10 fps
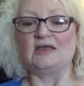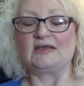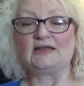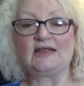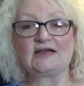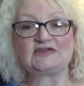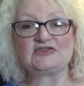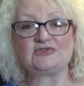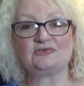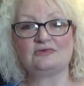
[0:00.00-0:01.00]
connect
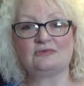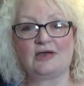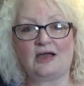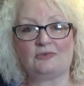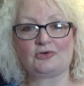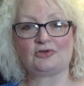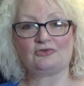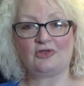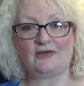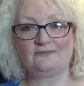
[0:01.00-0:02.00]
to our
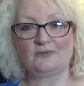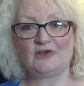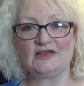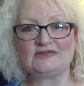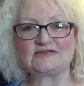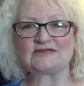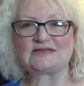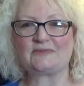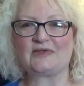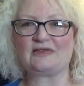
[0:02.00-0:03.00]
loved ones,
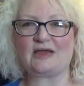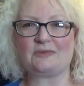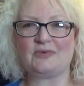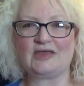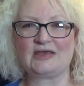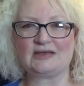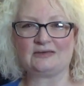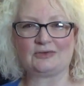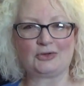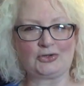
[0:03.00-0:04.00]
something that we
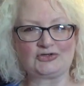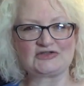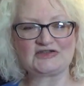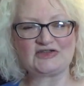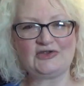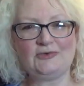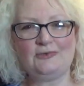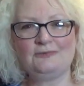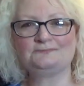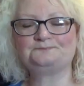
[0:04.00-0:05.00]
can learn to
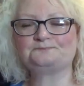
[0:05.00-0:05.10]
do.